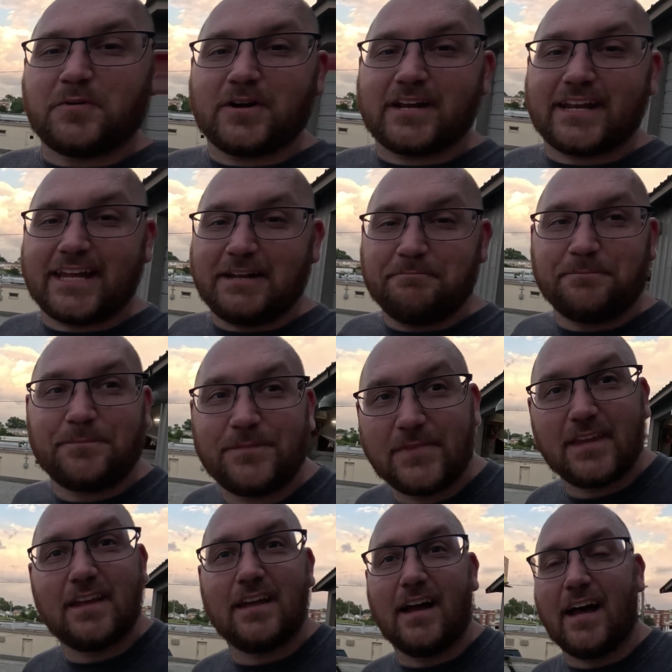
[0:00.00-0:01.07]
pretty neat.
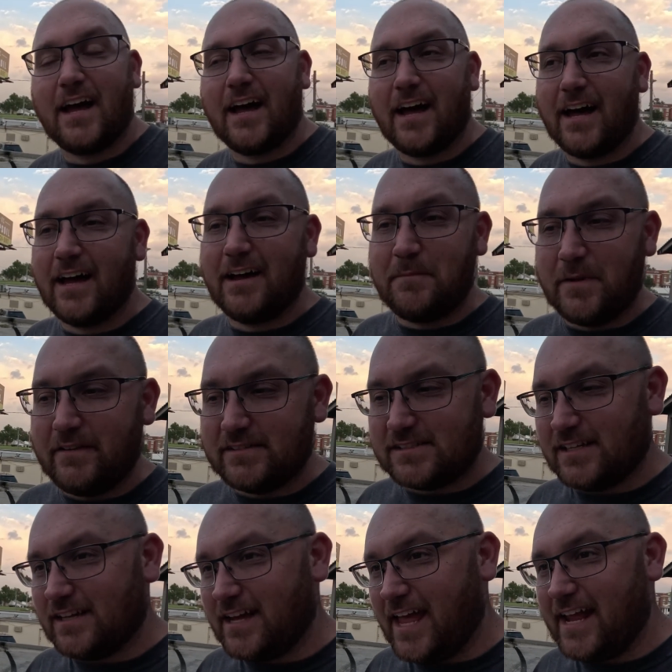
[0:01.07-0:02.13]
I believe
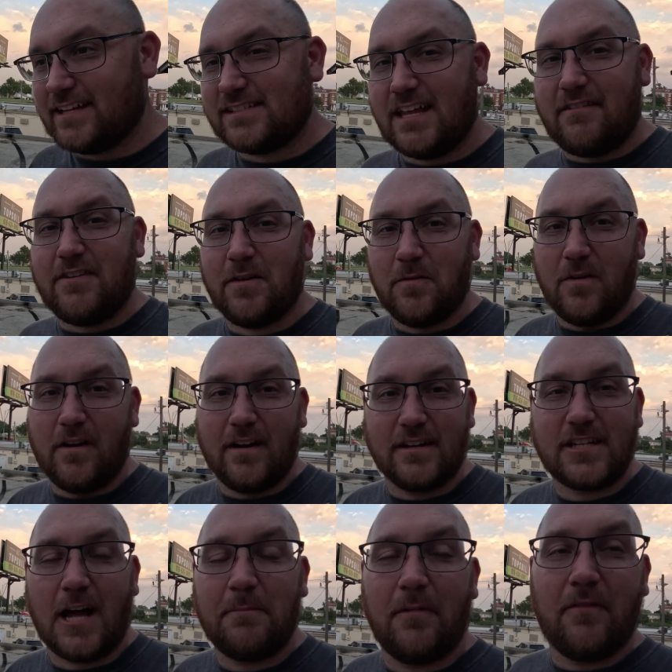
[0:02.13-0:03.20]
it's a 871
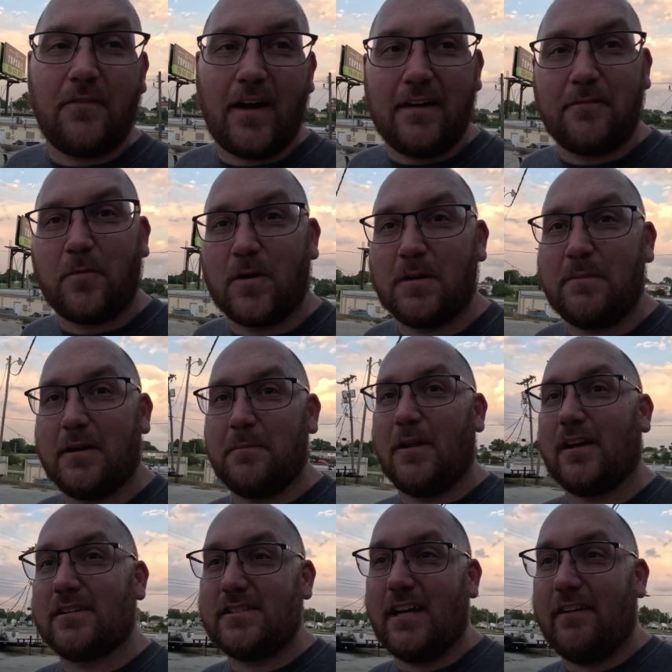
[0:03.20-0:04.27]
on top of a 540 big
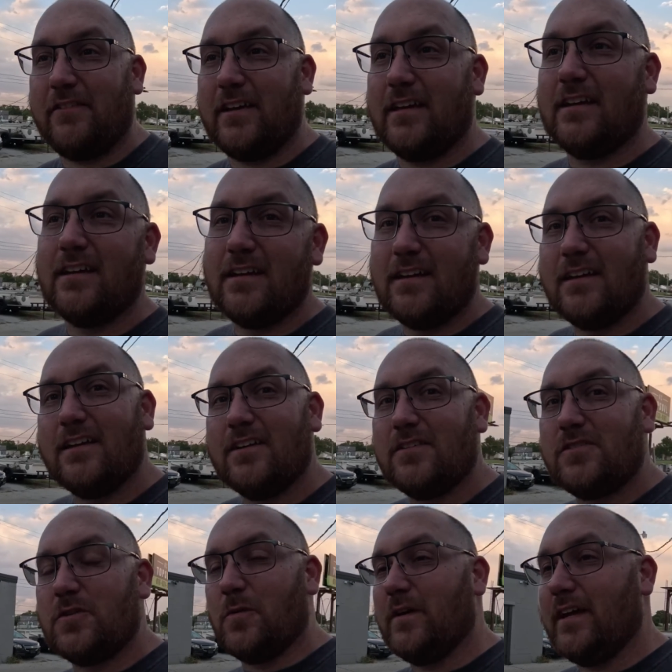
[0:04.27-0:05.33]
block Chevy,
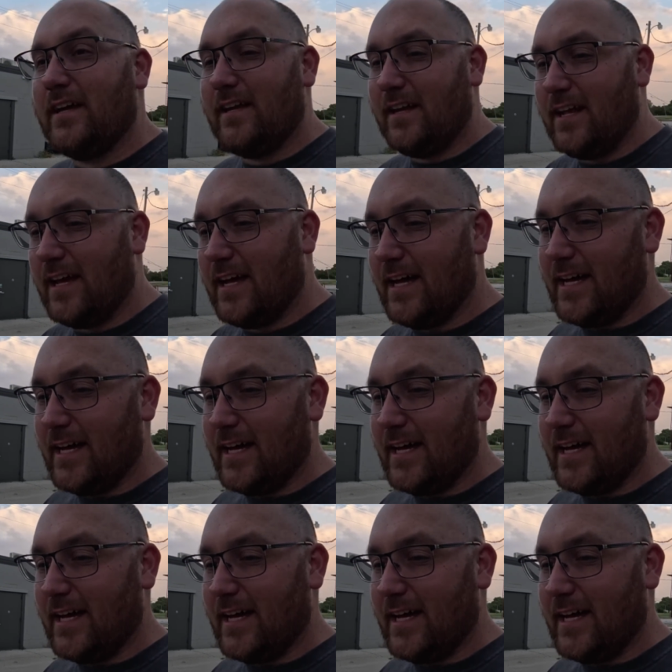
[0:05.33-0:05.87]
twin